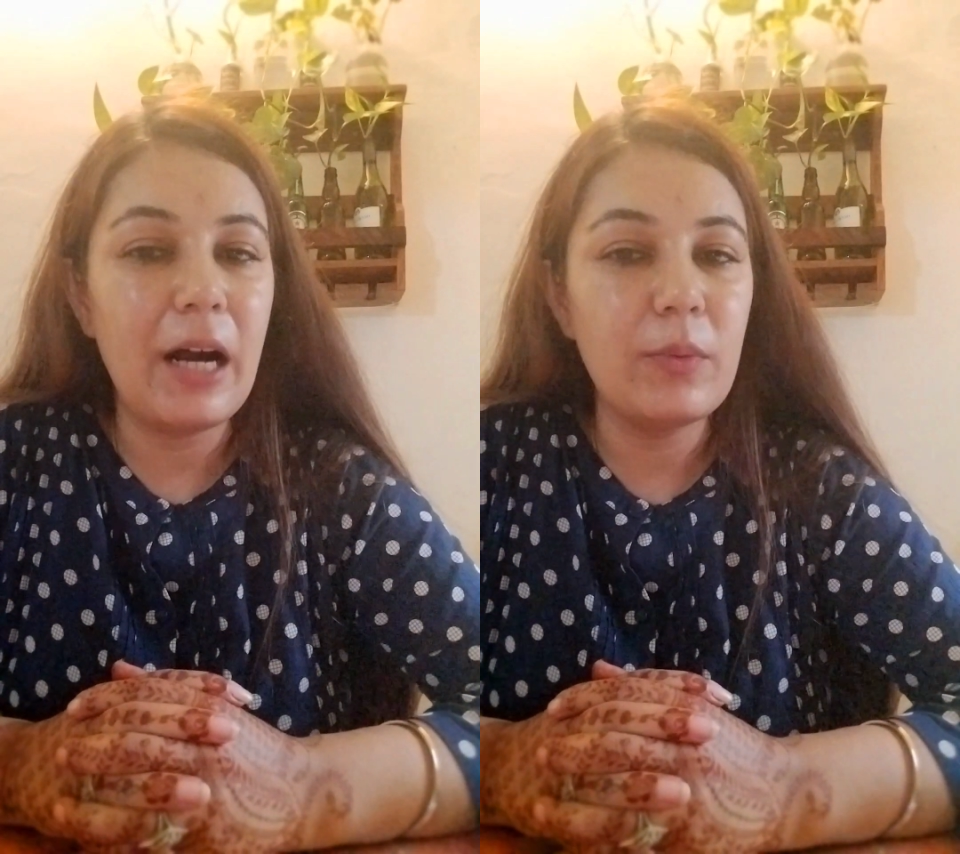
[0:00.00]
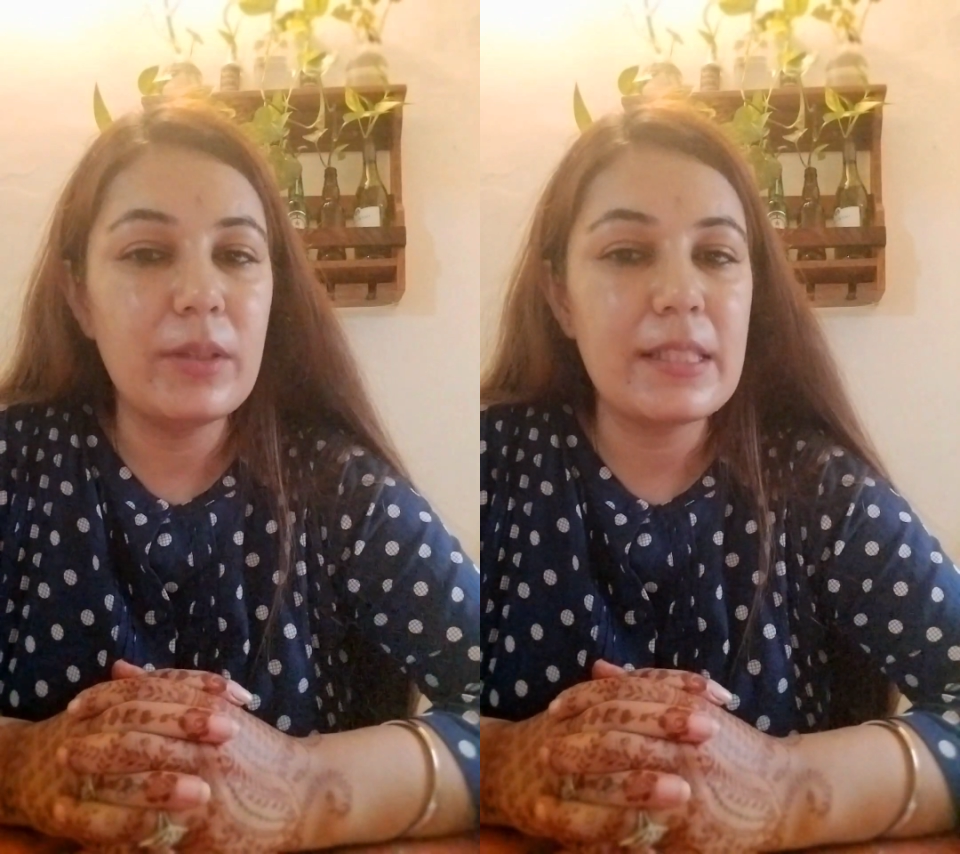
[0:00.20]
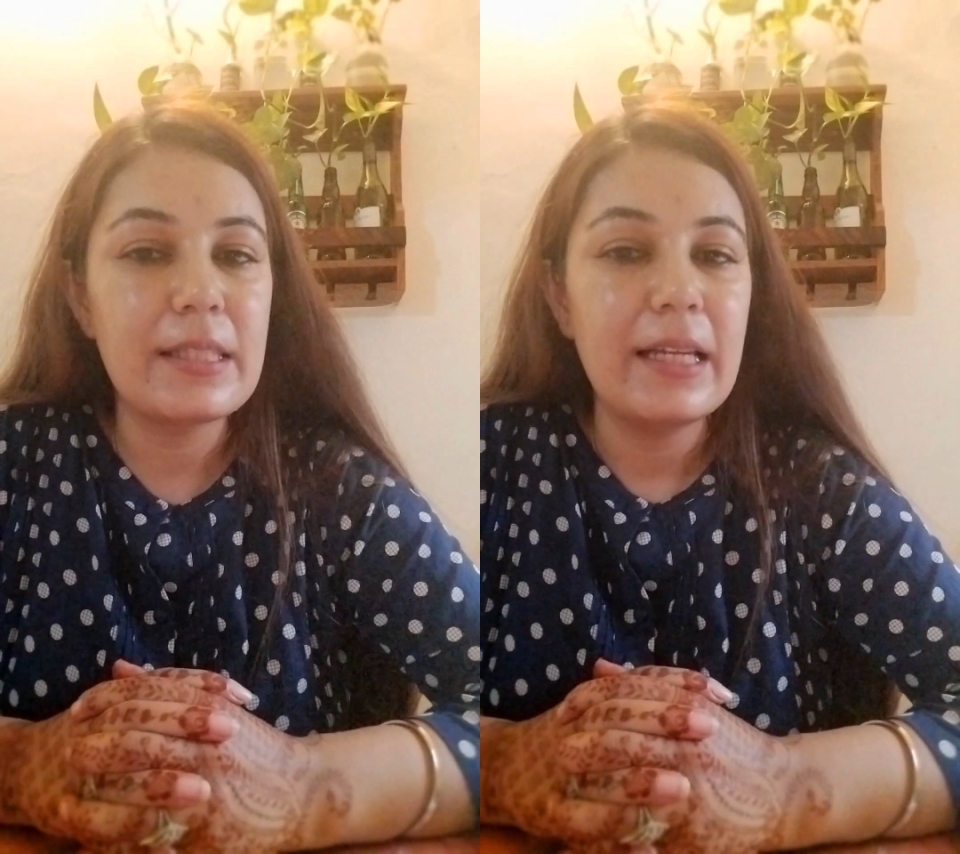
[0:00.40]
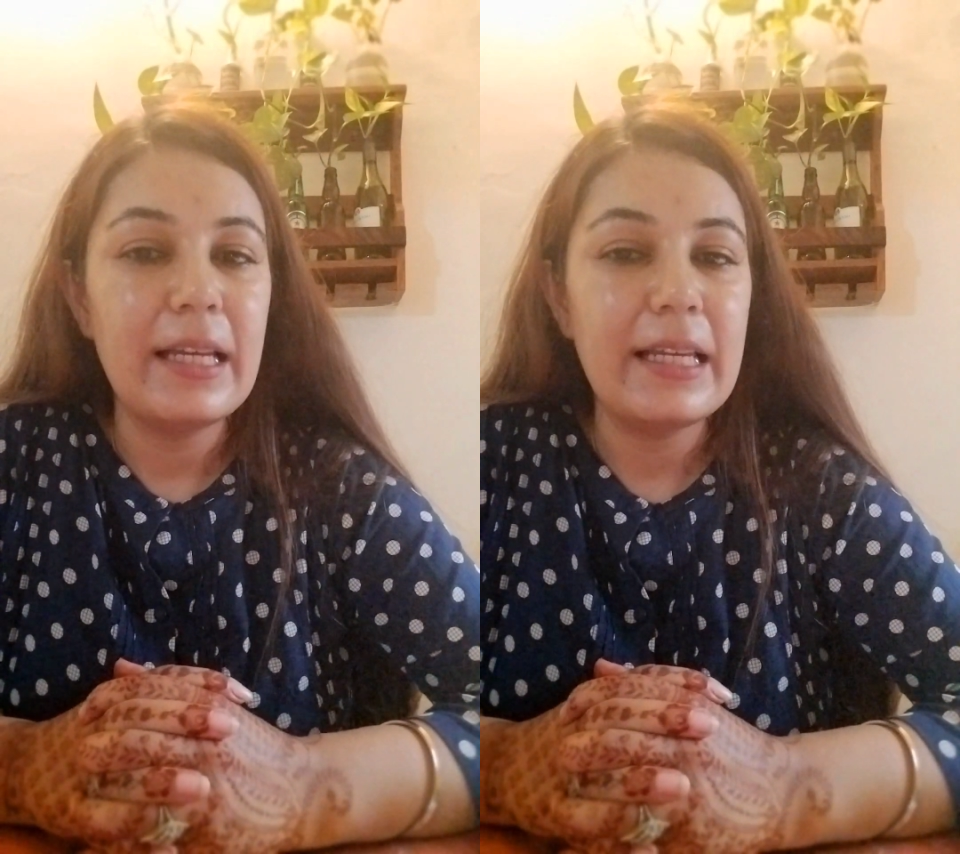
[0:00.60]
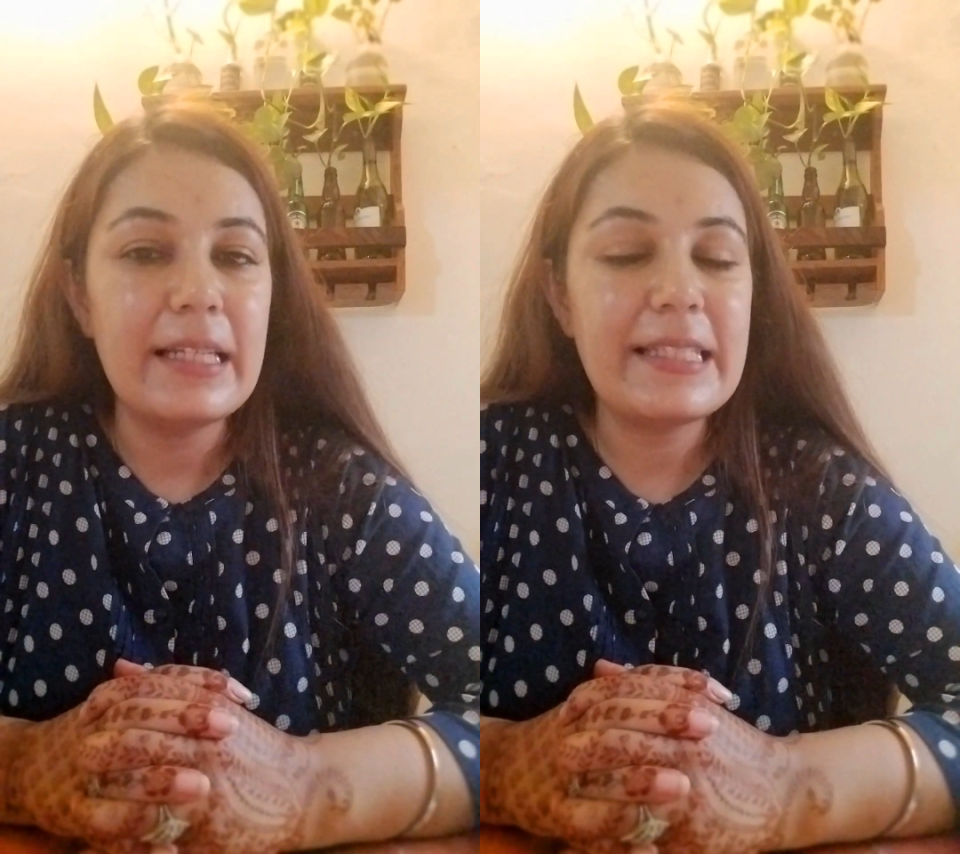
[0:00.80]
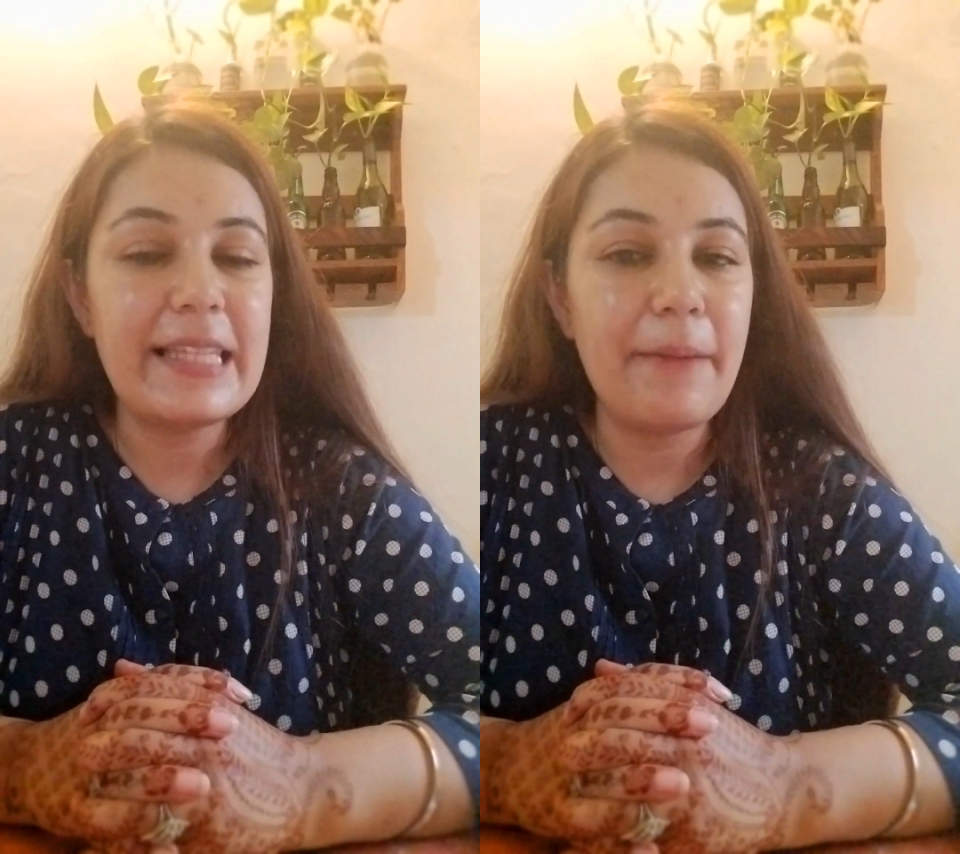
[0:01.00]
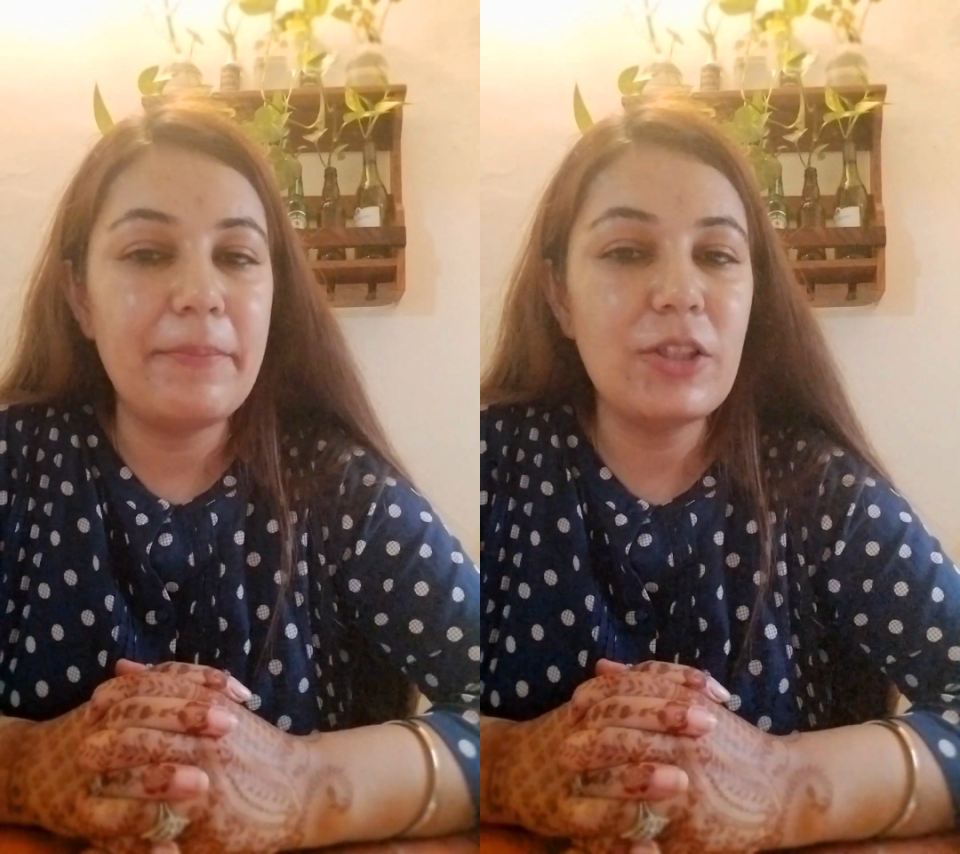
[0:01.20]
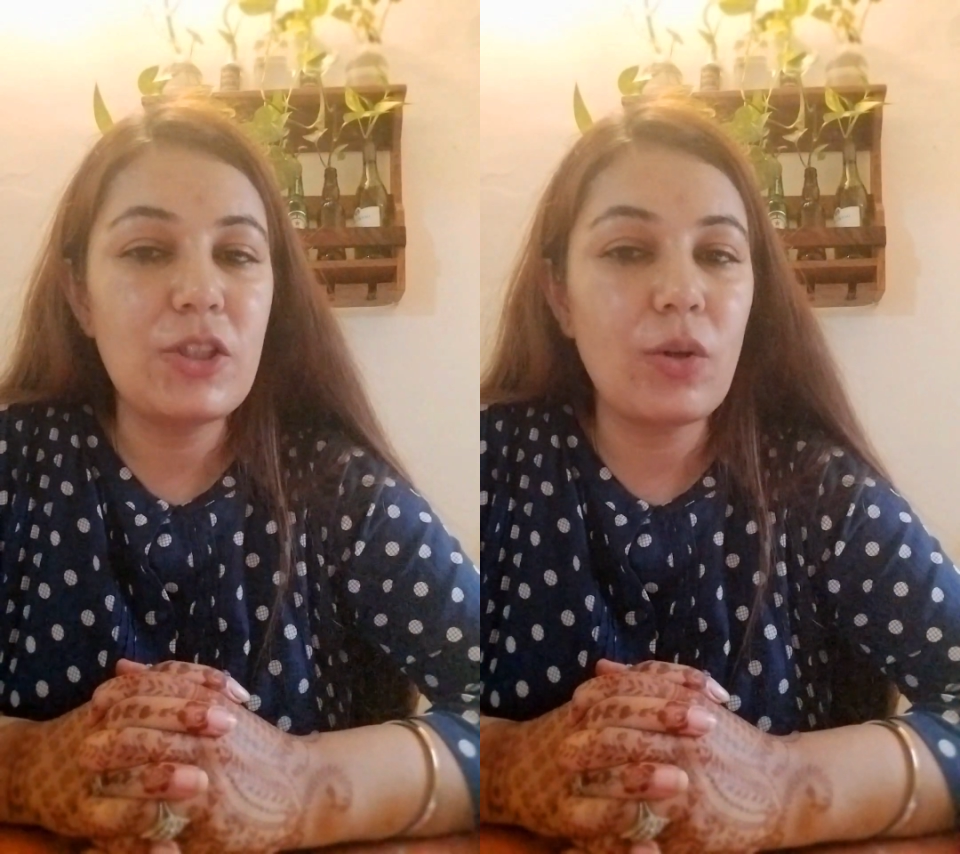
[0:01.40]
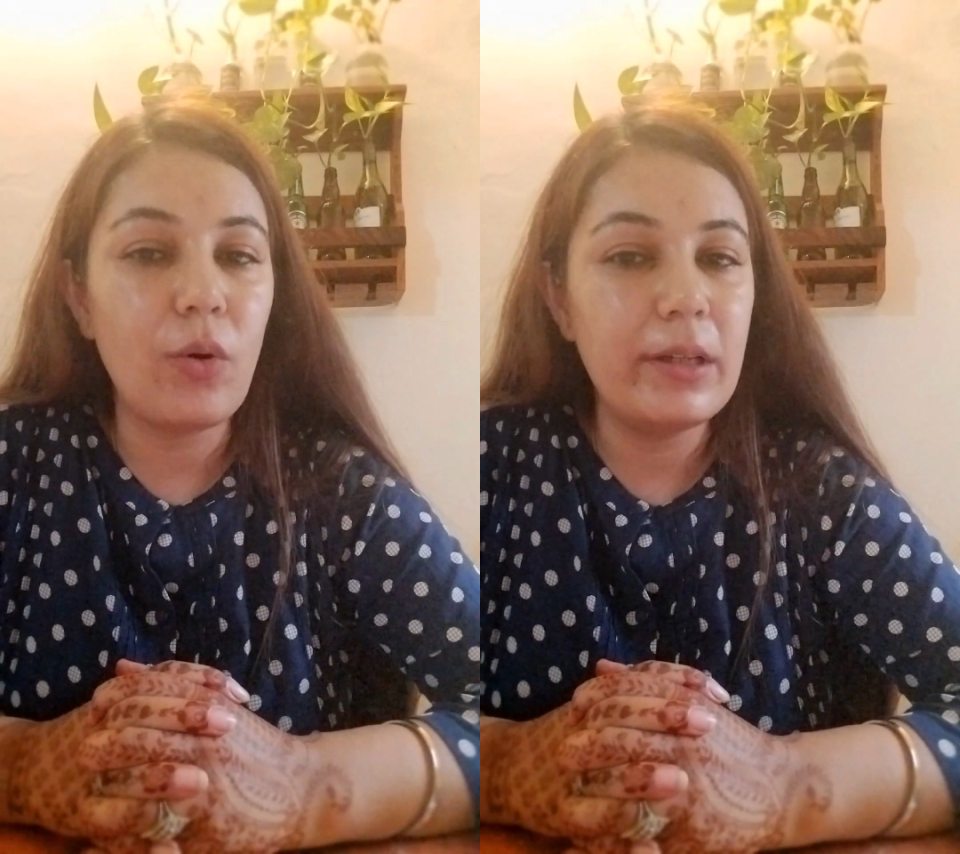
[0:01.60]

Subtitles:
powers established